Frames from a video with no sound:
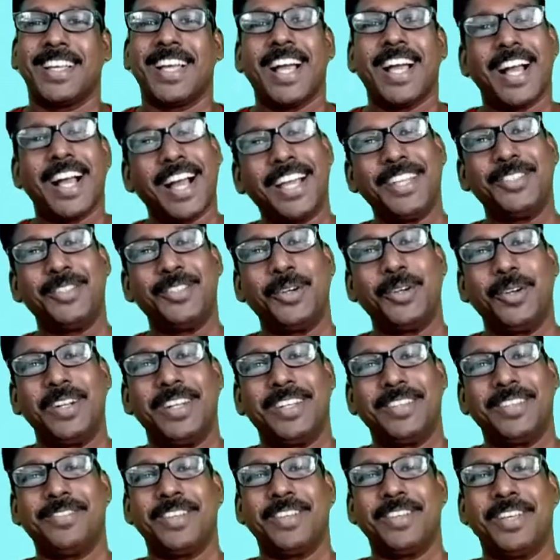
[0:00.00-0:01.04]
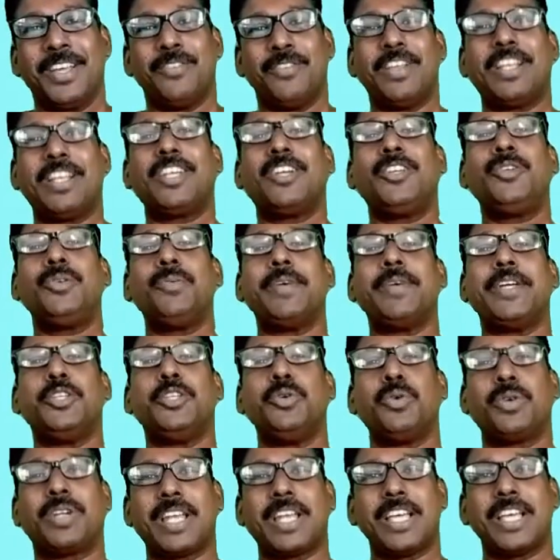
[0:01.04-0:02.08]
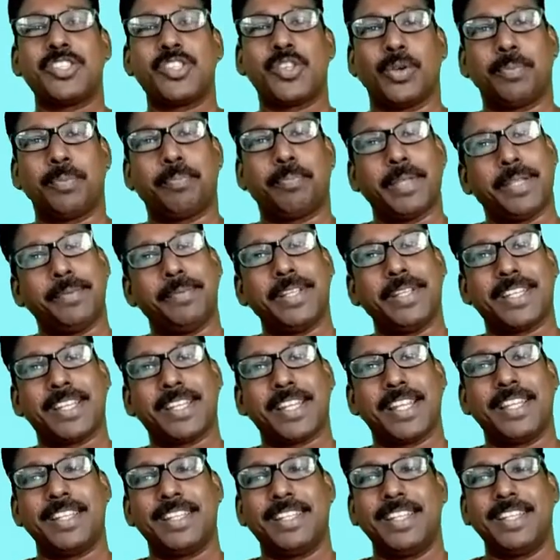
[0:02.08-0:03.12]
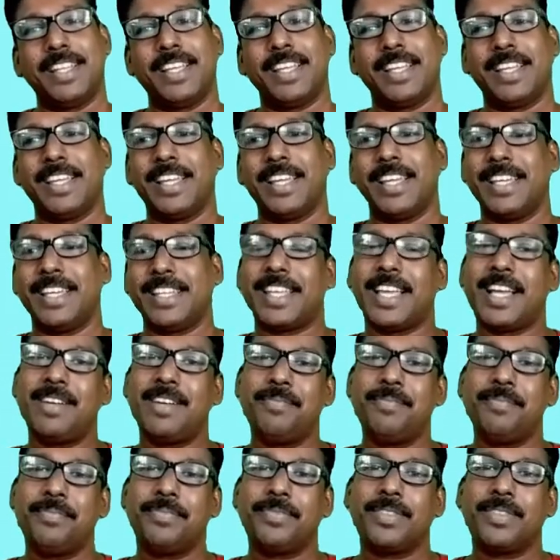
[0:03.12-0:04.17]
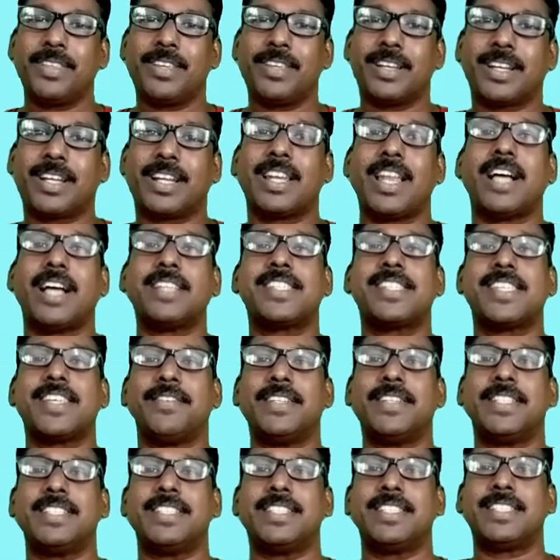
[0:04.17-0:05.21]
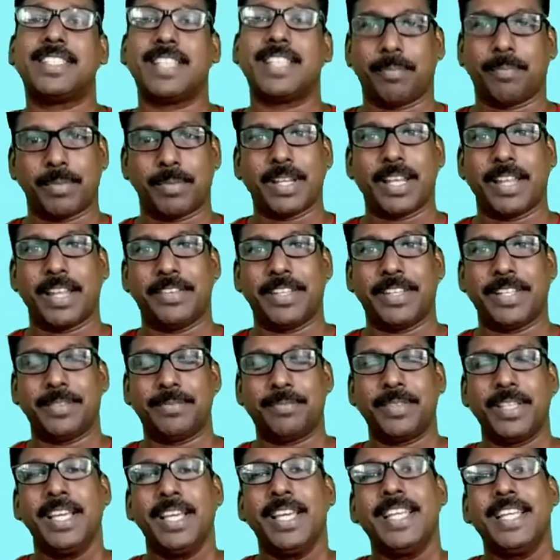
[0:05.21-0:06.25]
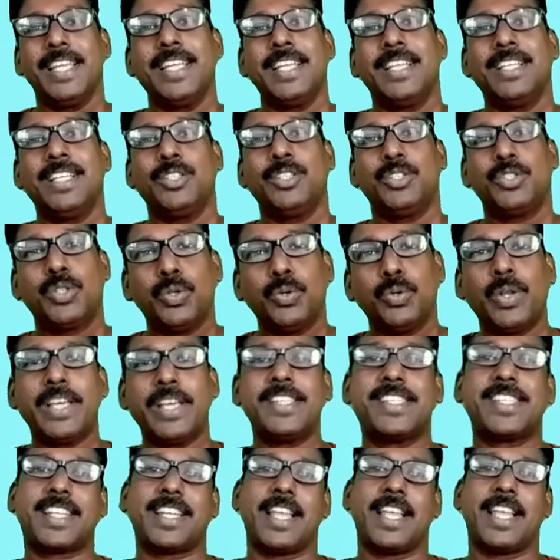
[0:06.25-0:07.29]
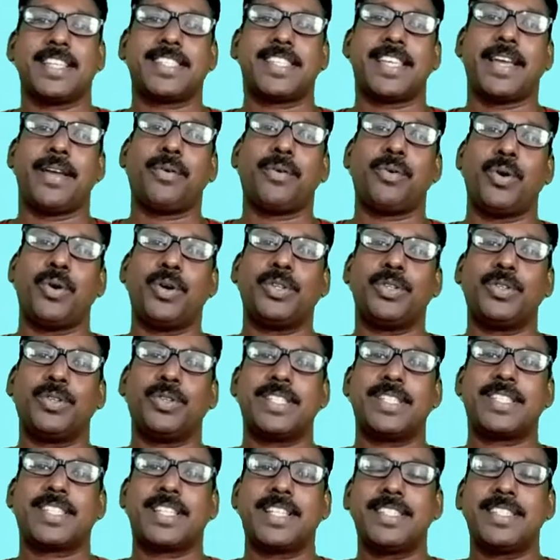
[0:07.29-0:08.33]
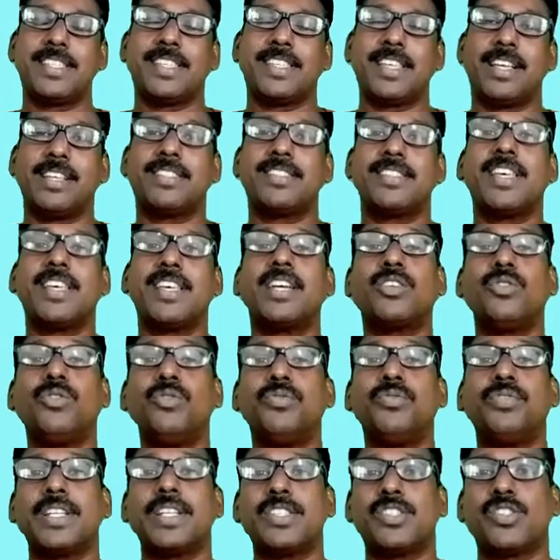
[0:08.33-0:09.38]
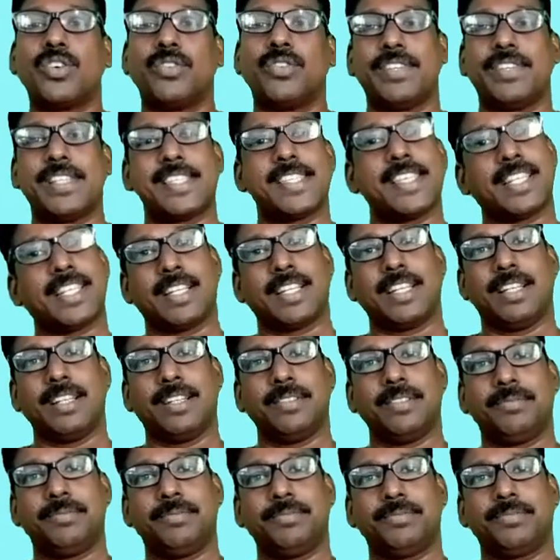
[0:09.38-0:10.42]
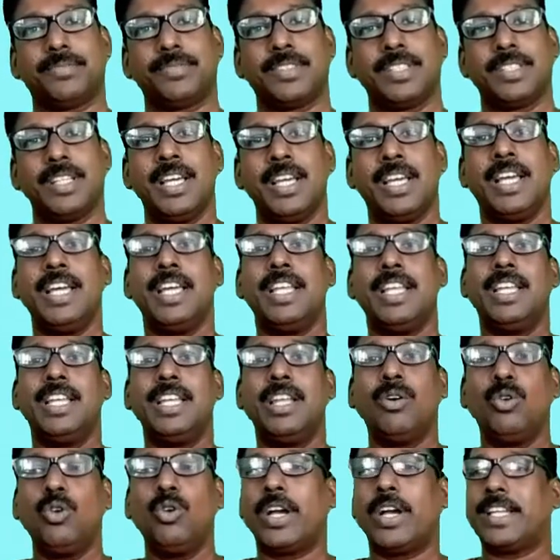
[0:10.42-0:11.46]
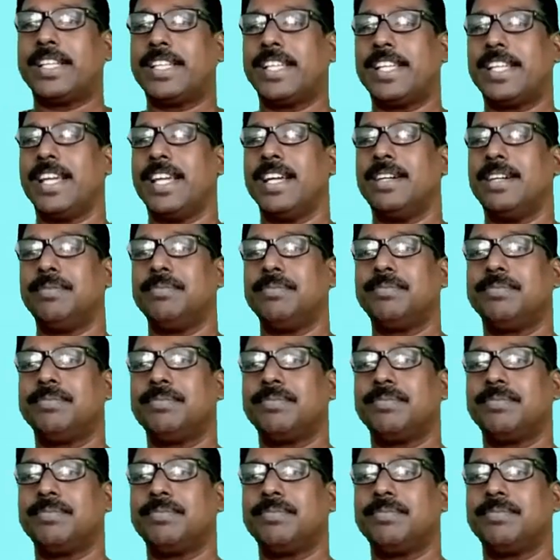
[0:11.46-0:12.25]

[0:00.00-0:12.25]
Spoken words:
Hi to all, welcome to my new class on perimeter area, class 7 chapter 2. Today's class I am going to discuss circumference of a circle. Now look at here.